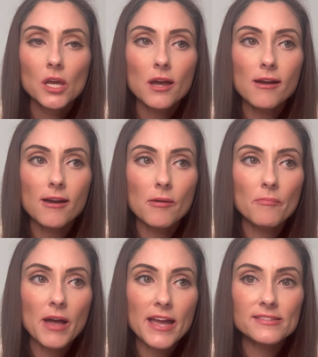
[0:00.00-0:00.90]

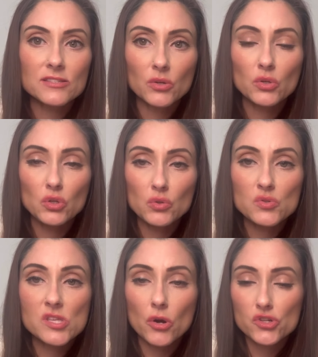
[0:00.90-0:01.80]
I still
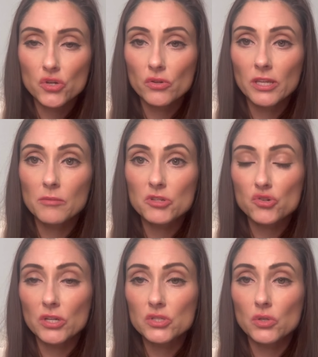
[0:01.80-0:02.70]
use the argireline and
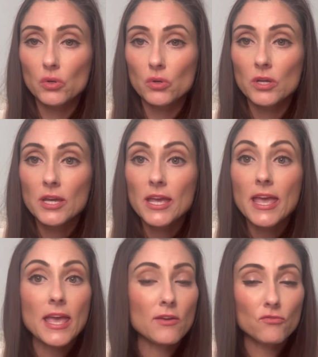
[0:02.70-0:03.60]
Matrixyl
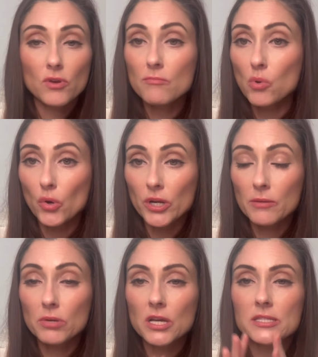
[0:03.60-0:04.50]
every
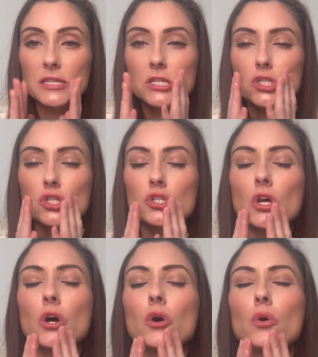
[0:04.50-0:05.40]
morning because it is
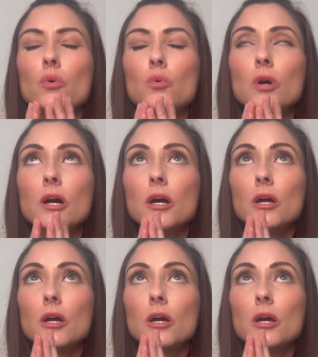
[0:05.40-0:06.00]
so